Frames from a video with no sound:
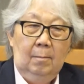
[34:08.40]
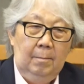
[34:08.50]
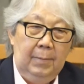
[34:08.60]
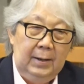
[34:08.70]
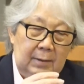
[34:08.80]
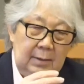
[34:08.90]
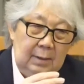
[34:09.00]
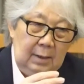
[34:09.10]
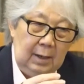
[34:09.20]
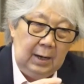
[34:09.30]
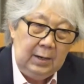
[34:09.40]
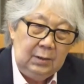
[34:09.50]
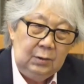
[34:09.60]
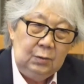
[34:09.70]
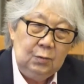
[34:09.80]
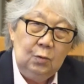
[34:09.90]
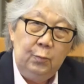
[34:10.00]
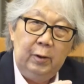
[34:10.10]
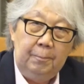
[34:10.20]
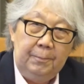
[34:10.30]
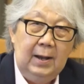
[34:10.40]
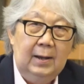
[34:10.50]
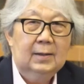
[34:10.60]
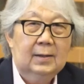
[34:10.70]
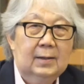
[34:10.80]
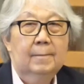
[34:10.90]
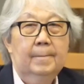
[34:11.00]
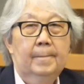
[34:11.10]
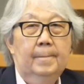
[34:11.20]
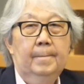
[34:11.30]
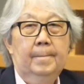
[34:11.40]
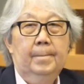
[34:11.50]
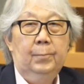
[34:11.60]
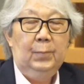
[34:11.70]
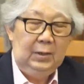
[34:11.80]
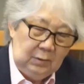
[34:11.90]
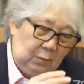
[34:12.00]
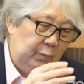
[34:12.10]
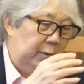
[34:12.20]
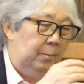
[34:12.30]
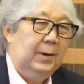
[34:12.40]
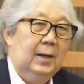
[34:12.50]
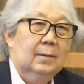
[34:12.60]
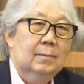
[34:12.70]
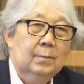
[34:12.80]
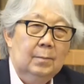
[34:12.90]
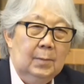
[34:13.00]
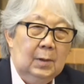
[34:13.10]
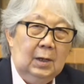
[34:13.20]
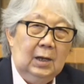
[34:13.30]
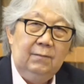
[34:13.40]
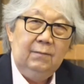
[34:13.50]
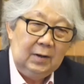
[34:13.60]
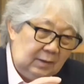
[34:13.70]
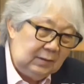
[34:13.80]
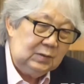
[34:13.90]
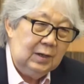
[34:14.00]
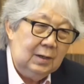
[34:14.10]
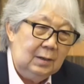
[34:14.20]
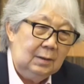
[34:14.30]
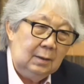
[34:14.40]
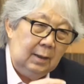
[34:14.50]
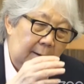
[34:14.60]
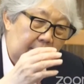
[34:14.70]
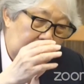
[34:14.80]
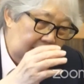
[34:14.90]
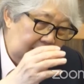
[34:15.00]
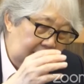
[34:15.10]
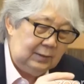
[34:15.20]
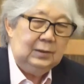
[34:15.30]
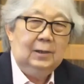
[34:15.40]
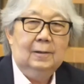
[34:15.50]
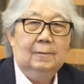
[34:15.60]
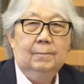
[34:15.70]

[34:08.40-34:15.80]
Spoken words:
But it too will pass. It too will pass. If not this year, then next year.